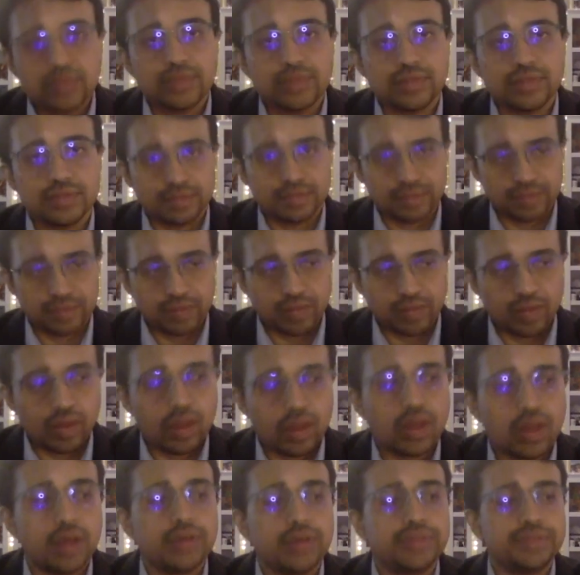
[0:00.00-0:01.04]
rituals
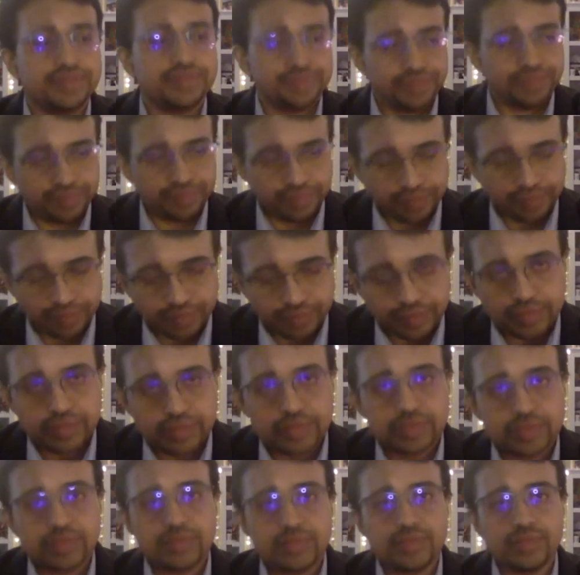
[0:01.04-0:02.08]
and the way people behave.